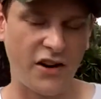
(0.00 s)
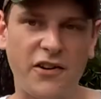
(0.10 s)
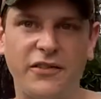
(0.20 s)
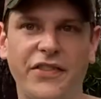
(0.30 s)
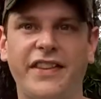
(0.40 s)
You
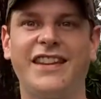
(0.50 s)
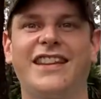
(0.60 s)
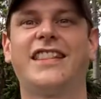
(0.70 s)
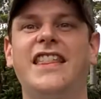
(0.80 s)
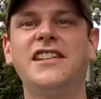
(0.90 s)
know,
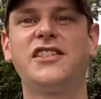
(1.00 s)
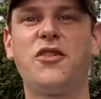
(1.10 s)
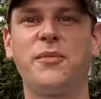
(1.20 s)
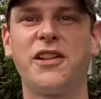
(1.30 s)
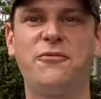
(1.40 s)
things
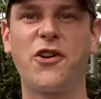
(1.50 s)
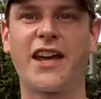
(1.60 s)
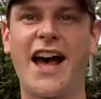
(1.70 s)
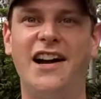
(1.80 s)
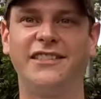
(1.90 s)
normally
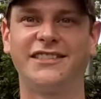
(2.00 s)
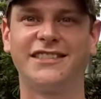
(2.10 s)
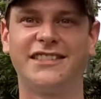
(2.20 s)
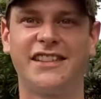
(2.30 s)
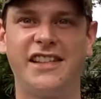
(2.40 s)
work out.
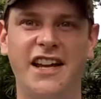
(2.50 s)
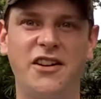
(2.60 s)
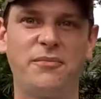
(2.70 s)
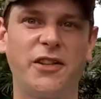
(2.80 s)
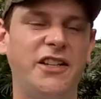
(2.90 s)

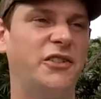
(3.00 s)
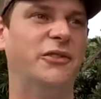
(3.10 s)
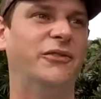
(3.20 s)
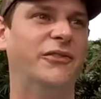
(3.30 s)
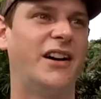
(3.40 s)
They normally
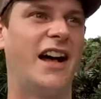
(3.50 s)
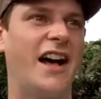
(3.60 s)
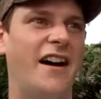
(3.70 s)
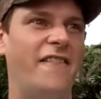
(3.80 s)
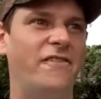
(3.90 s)
do.
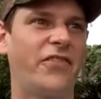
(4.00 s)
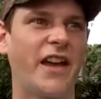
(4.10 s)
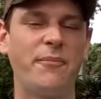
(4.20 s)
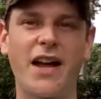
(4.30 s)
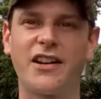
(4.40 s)

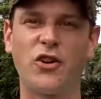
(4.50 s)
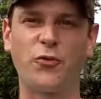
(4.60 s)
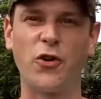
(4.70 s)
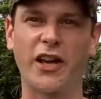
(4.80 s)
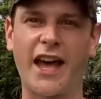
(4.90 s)
They might
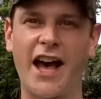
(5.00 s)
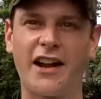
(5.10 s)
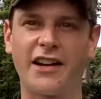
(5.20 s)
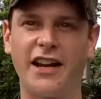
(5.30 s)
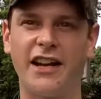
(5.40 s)
not work
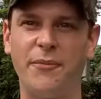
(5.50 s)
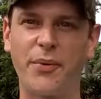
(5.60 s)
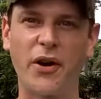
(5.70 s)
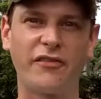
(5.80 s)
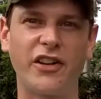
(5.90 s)
out in a
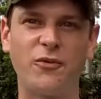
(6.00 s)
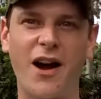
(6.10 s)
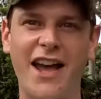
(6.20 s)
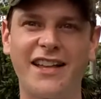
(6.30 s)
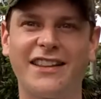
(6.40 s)
perfect
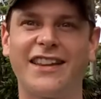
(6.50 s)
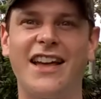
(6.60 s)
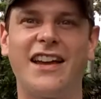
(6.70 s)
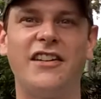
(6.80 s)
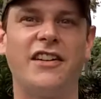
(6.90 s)
way,
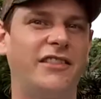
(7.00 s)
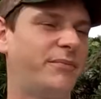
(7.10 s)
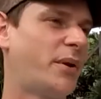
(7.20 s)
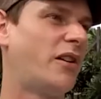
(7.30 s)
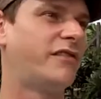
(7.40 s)
like a
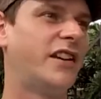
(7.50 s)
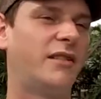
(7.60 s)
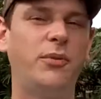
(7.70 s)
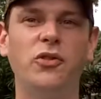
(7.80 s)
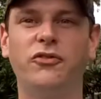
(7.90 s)

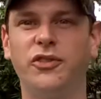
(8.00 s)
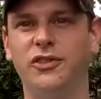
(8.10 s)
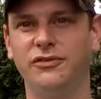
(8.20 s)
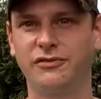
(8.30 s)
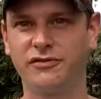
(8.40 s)
perfect,
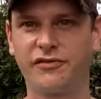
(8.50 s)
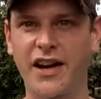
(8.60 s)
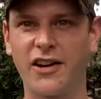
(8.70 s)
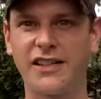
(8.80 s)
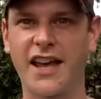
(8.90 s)
beautiful
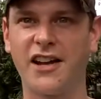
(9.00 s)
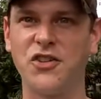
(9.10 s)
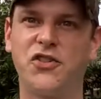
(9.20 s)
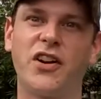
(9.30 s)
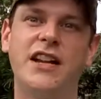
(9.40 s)
fairy
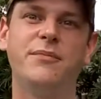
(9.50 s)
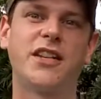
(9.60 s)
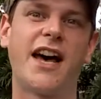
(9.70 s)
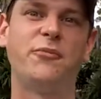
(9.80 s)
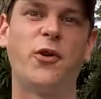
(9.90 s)
tale
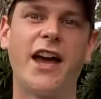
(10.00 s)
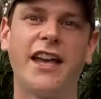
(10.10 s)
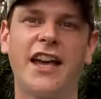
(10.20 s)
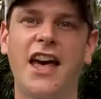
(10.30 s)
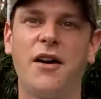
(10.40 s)
dream type
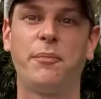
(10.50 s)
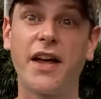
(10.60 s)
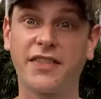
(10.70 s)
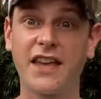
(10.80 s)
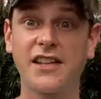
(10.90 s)
way,
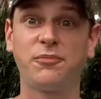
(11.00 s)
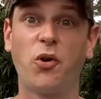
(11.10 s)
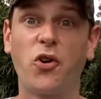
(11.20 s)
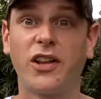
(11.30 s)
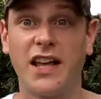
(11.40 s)
but things
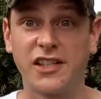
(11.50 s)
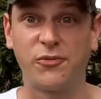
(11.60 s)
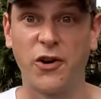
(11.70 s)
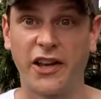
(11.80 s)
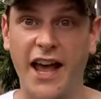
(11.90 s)
more or
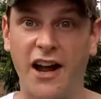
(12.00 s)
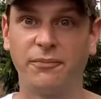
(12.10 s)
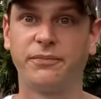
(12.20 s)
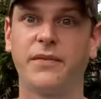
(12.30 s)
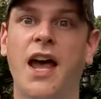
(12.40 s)
less work
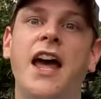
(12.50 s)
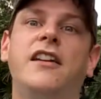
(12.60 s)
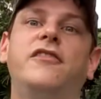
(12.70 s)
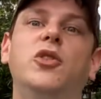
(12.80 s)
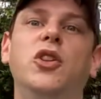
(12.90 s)
out.
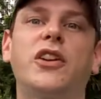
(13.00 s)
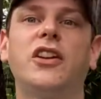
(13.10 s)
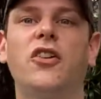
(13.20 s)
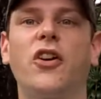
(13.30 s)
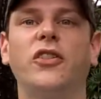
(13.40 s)
And if you
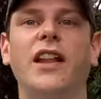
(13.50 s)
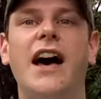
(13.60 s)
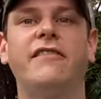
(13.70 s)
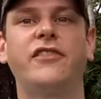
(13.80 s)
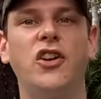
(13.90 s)
look at your own
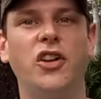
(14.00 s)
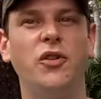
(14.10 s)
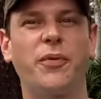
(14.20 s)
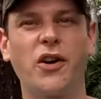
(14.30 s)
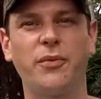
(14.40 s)
life,
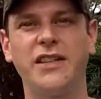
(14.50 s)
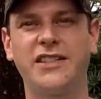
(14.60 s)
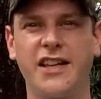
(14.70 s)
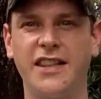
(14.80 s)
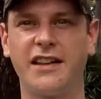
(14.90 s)
you
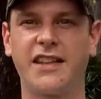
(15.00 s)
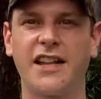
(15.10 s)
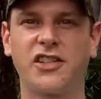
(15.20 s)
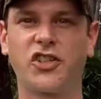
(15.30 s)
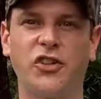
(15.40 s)
probably see that
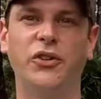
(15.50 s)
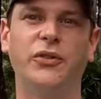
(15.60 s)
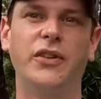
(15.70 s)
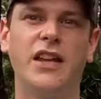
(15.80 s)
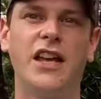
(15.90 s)
that's true.
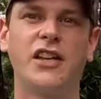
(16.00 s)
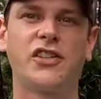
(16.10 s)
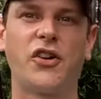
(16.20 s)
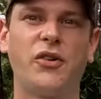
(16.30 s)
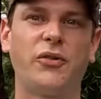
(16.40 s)

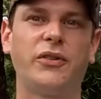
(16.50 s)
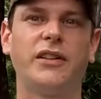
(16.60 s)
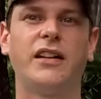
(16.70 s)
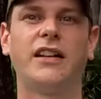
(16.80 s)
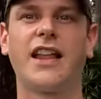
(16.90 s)
So,
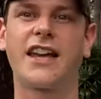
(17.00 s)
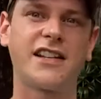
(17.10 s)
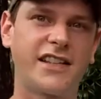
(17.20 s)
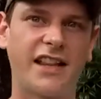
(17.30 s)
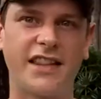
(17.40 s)

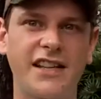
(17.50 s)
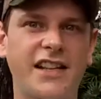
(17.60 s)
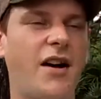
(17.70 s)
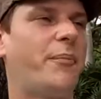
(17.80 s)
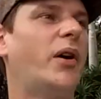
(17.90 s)
like I said,
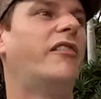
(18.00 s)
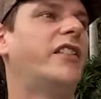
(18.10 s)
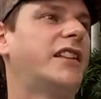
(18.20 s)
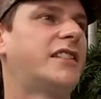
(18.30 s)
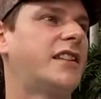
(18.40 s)
things aren't
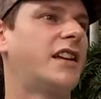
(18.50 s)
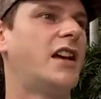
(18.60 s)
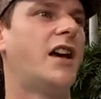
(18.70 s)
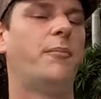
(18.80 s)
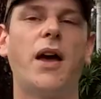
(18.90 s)
perfect.
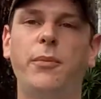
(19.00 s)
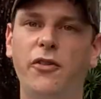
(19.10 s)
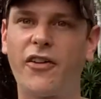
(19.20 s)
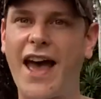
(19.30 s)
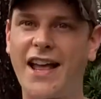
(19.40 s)

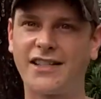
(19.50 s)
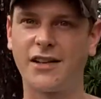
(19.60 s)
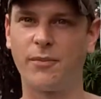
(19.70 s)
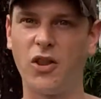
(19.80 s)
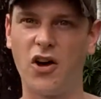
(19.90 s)
Maybe you've had
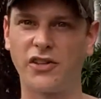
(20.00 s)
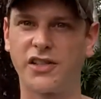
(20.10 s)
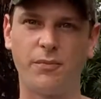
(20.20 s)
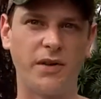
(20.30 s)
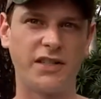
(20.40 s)
some
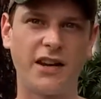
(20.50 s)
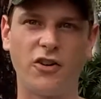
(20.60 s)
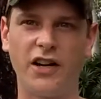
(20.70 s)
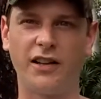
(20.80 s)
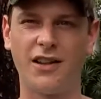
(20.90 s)
loss, some
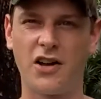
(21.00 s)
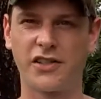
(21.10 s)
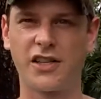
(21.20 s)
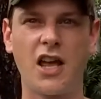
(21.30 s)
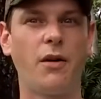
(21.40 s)
material
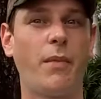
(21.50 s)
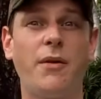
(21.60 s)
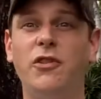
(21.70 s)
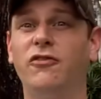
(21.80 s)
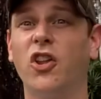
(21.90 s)
loss.
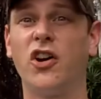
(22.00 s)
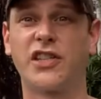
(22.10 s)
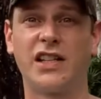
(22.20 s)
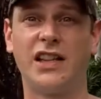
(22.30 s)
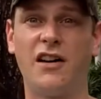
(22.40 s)
Maybe you've
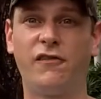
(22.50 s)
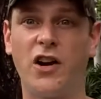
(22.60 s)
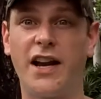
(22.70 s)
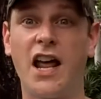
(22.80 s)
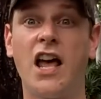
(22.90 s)
lost a loved
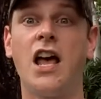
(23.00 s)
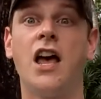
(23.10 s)
one.